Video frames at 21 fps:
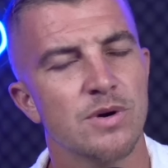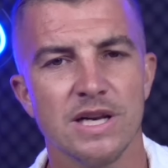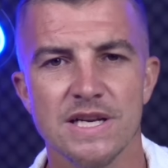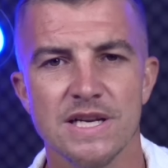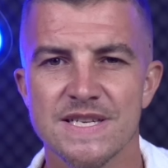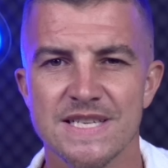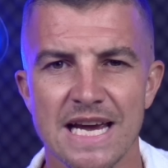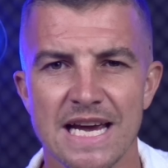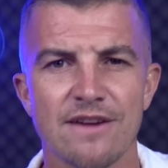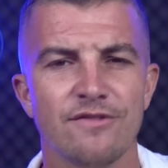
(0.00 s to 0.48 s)
we're going
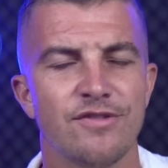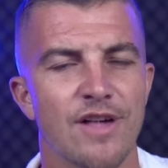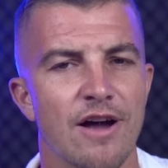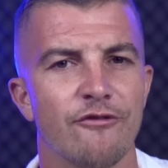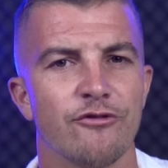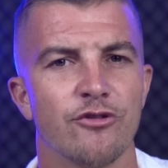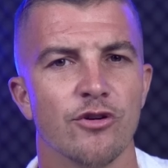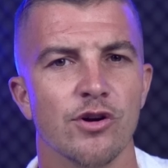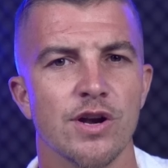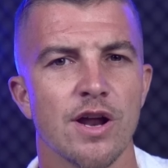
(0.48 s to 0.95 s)
to save
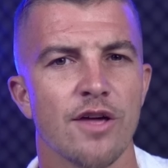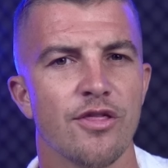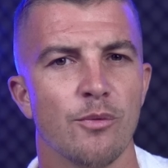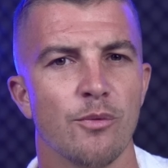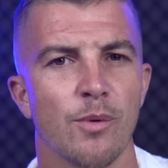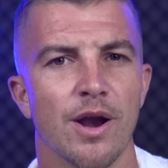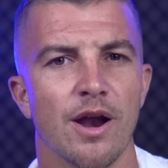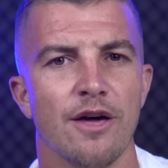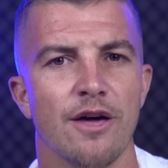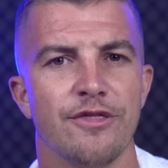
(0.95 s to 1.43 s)
that for
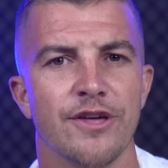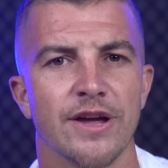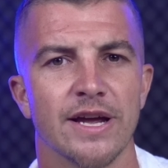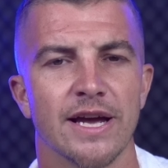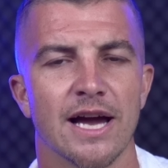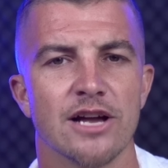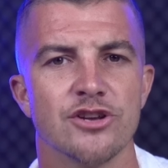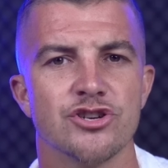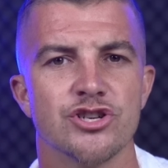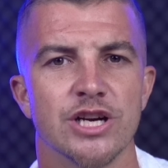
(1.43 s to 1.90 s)
another one, I
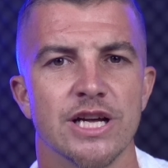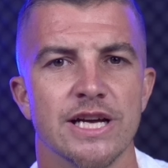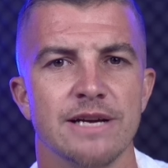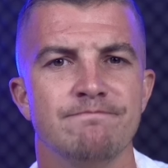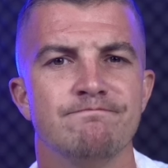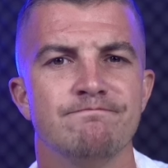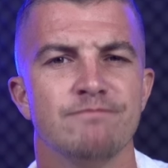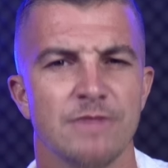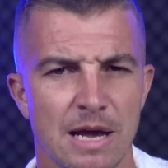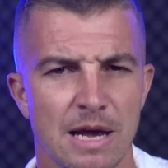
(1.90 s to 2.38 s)
think,
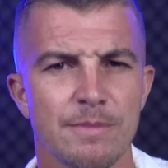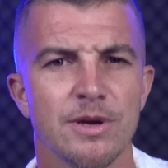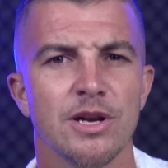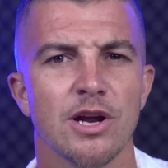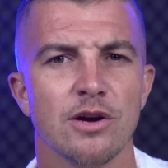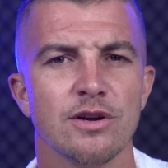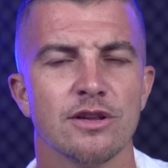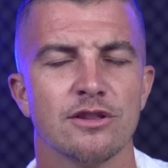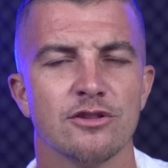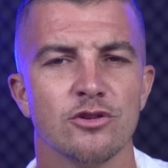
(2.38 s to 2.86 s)
actually. Let
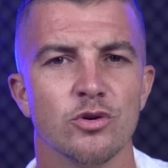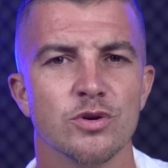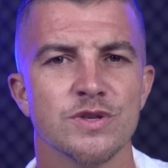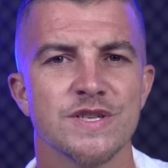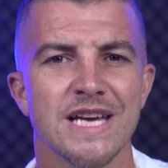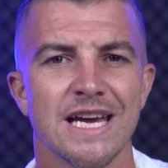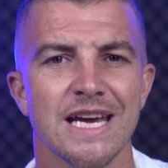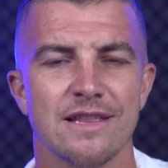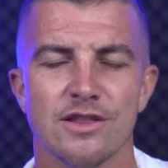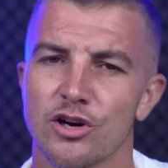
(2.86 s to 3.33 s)
me know your
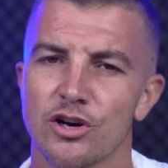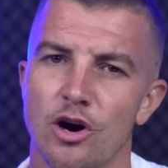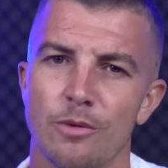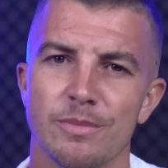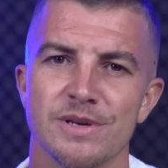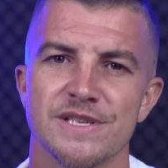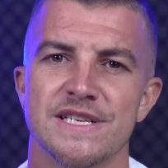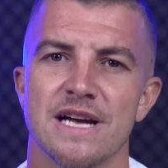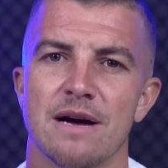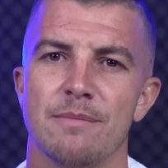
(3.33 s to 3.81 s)
thoughts in the
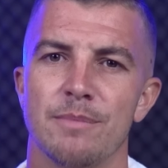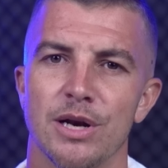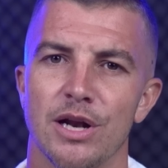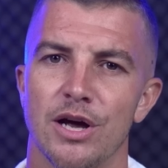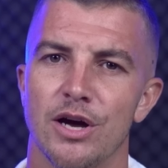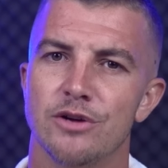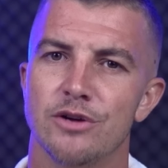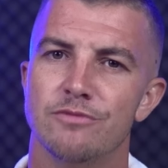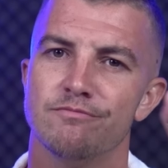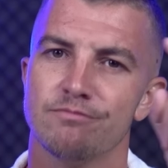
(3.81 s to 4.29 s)
comments down
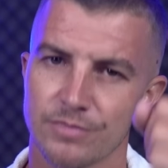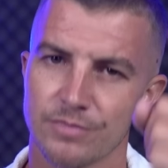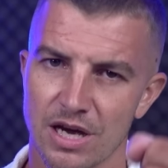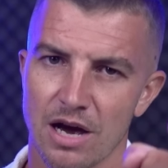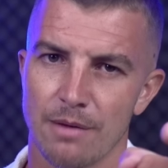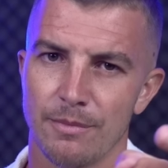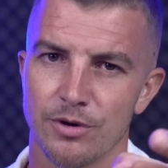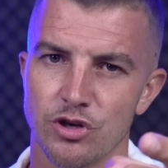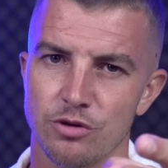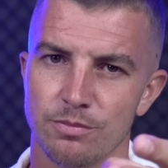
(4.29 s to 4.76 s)
below.
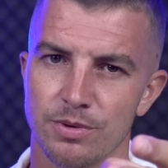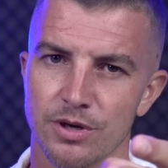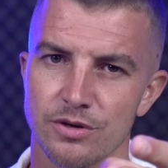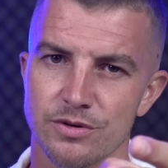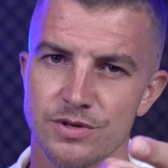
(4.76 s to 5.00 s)
Come on, you